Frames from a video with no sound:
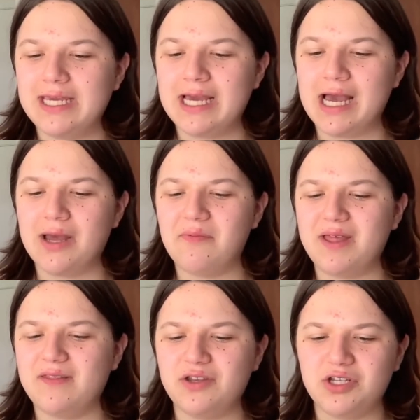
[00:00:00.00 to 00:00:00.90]

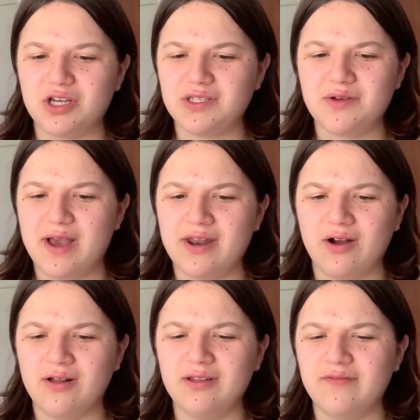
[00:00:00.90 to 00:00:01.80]
And then she also had
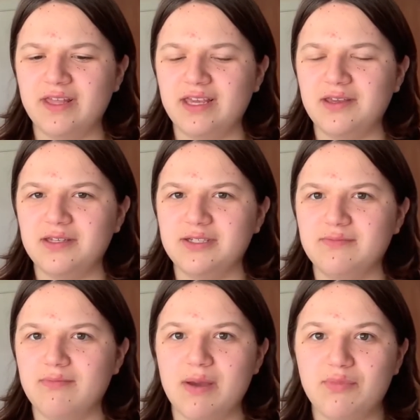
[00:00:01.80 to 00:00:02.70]
all of the
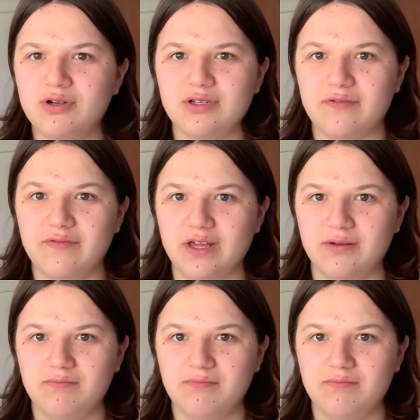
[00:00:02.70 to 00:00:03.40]
members of the